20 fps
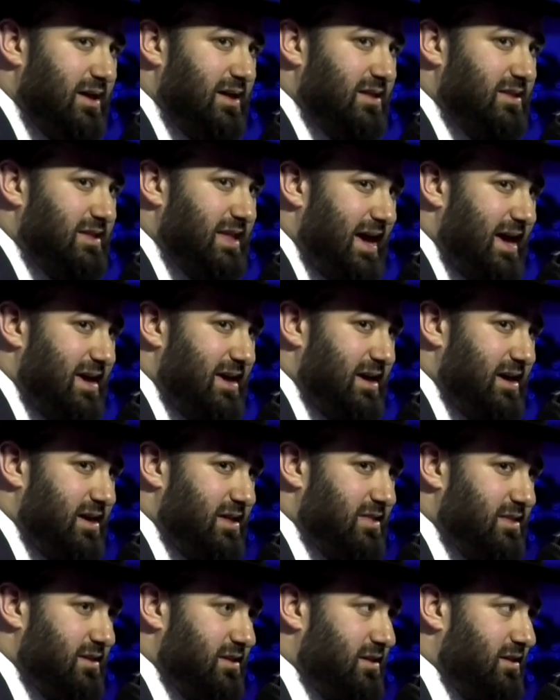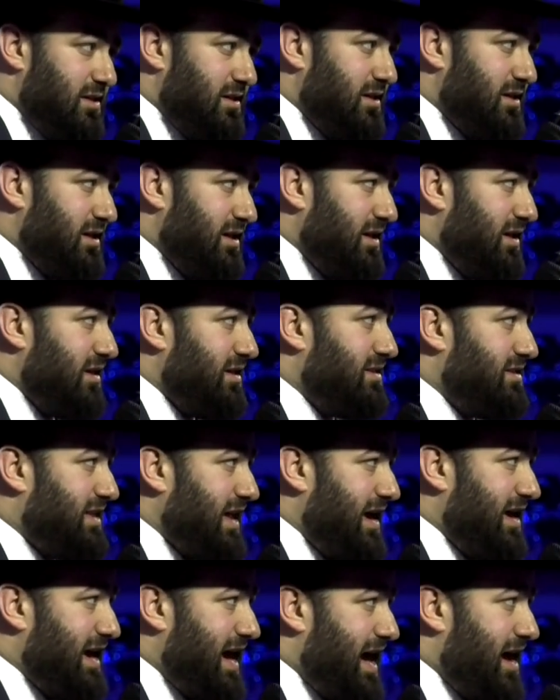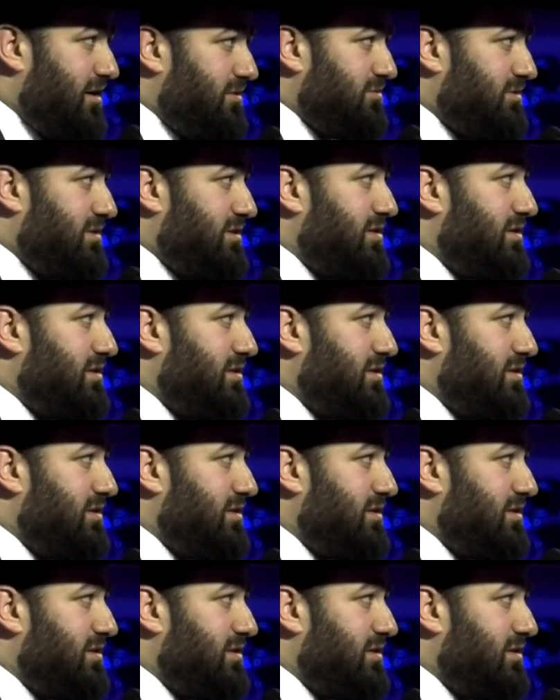day in, day out,